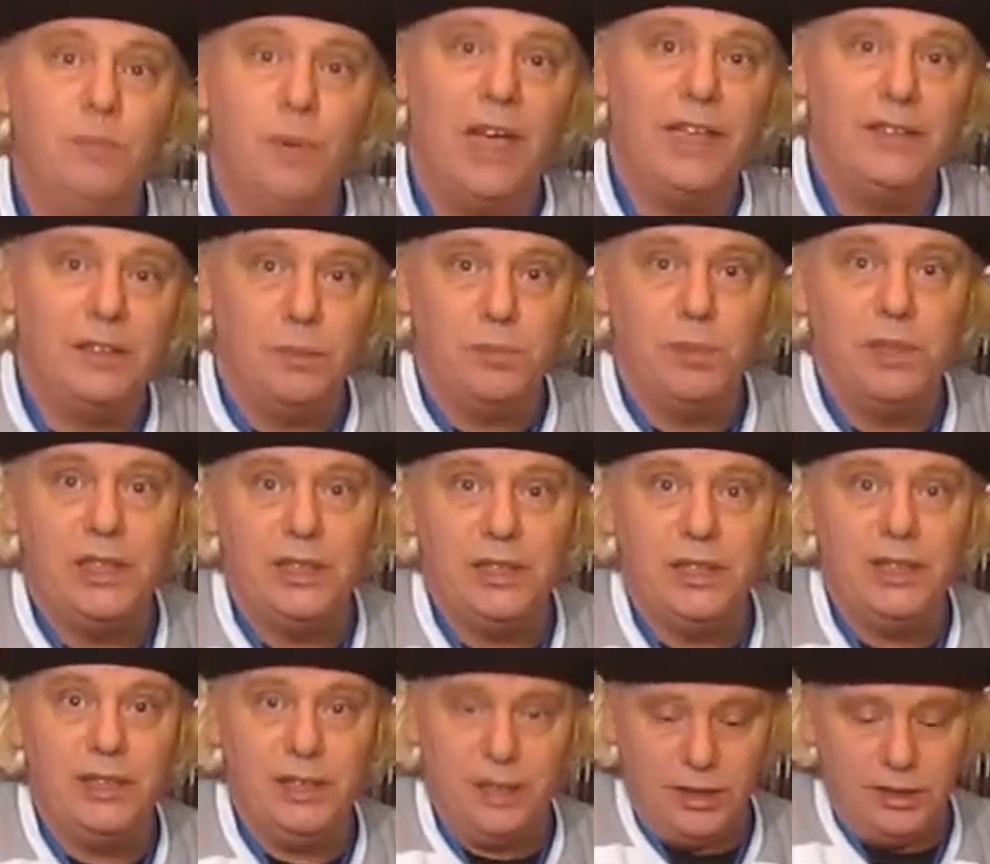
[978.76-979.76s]
masterpiece,
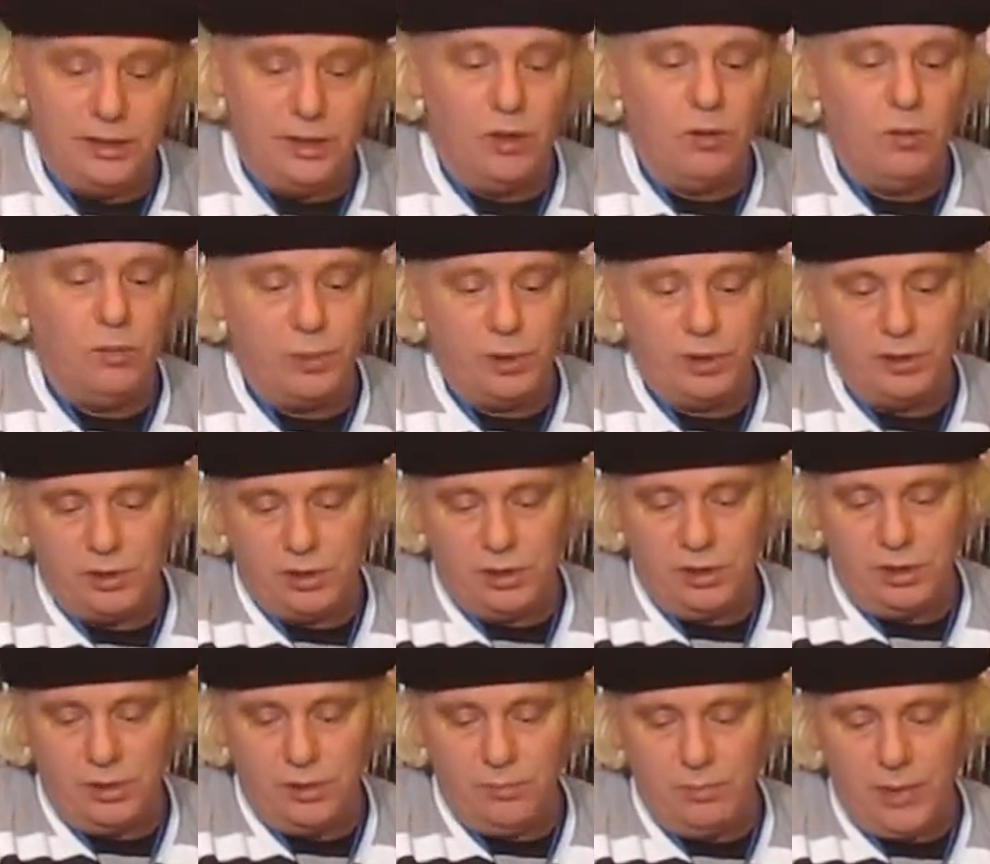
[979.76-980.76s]
his own
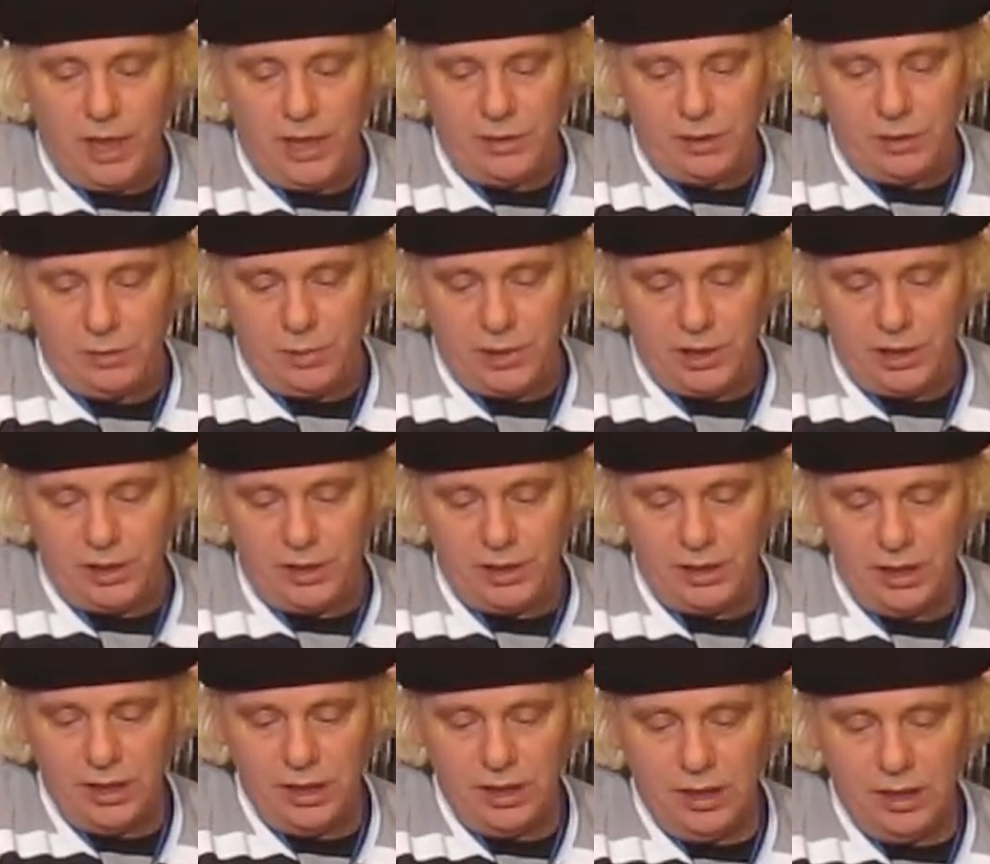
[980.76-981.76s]
personal masterpiece.
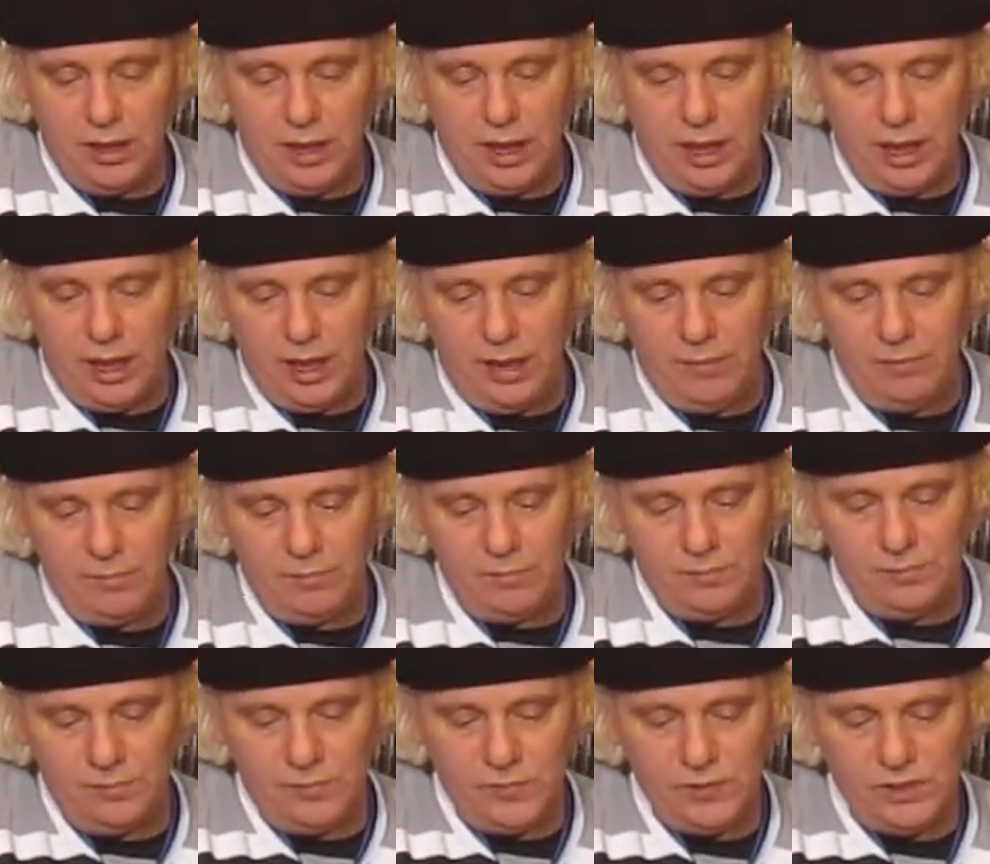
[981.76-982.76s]
I
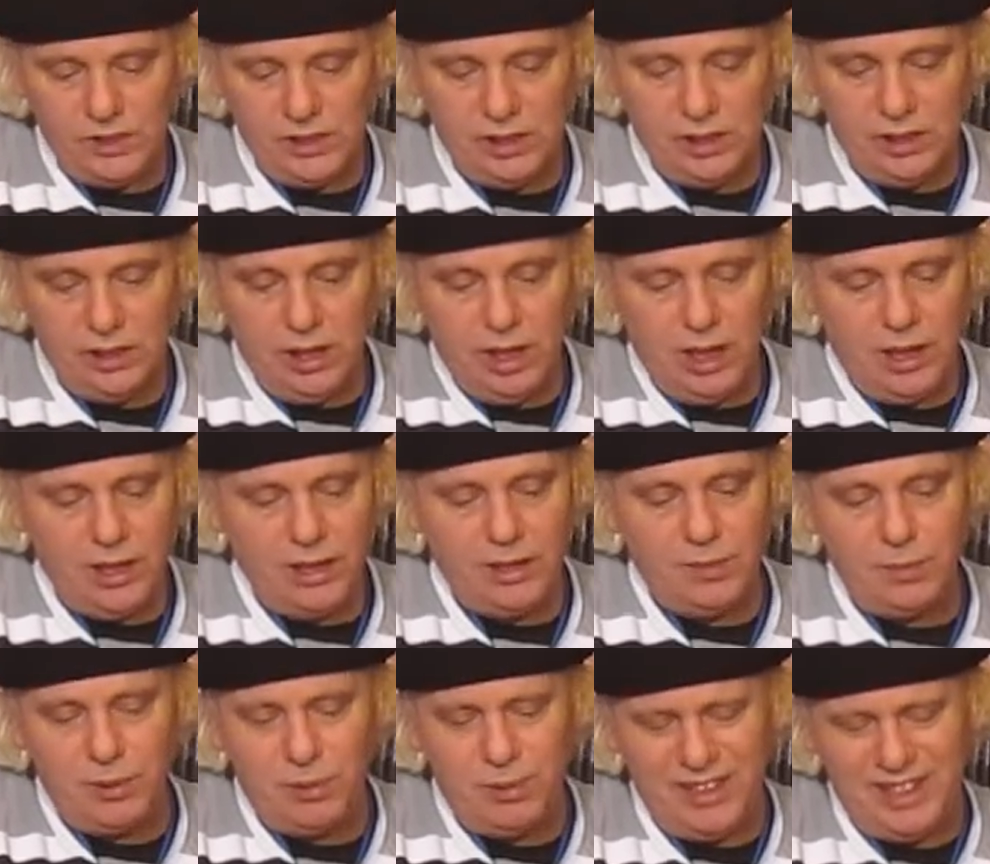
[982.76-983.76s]
guess
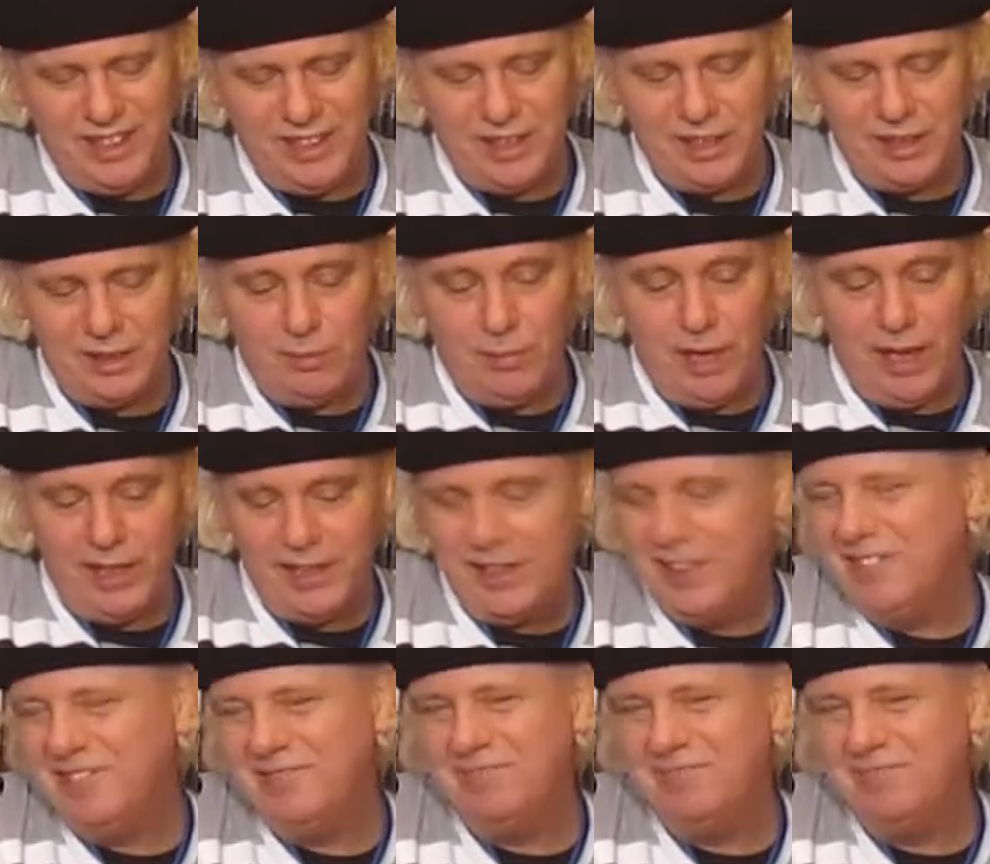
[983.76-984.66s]
between this and Kamandi.